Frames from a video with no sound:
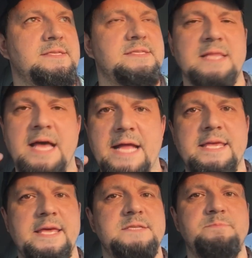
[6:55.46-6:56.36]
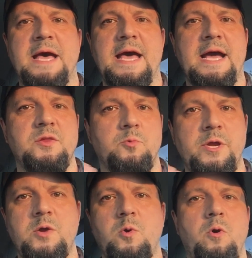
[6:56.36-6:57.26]
slide kicks back, the
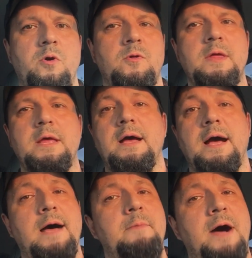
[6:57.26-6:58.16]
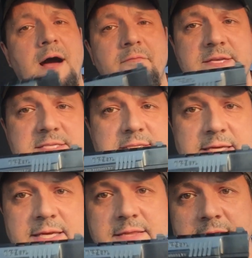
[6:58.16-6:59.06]
recoil,
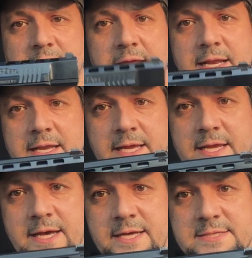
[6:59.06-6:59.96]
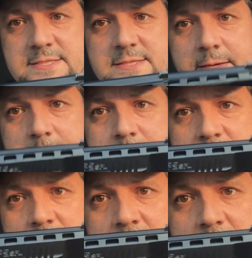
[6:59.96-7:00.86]
obviously the lightning cuts
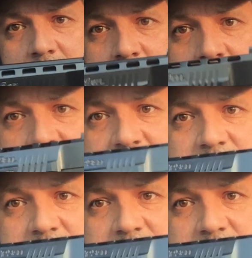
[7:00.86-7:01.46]
in the